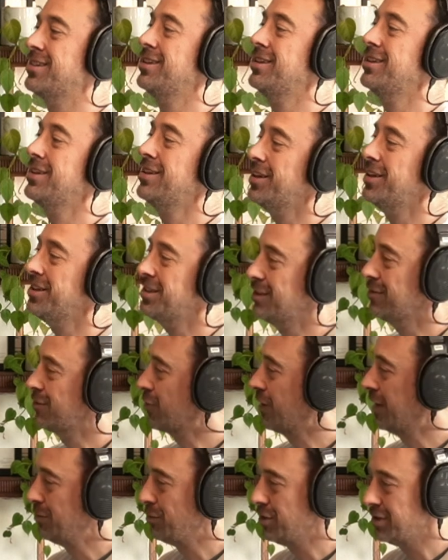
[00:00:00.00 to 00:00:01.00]
lots of
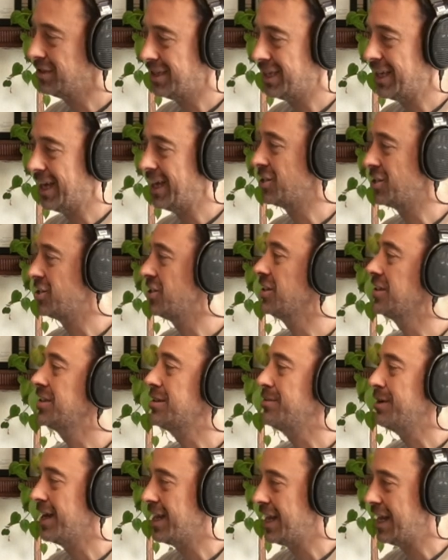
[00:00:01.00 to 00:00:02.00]
great music at
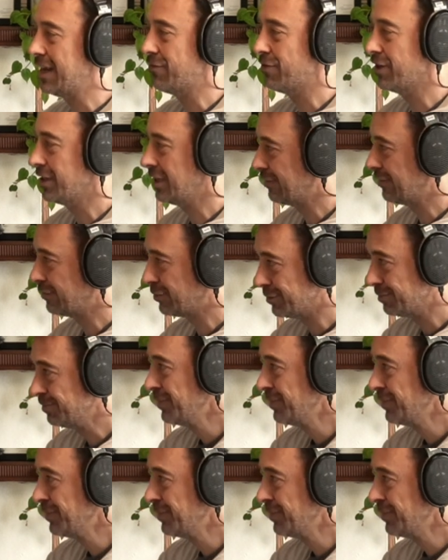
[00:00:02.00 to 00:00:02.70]
just about every level.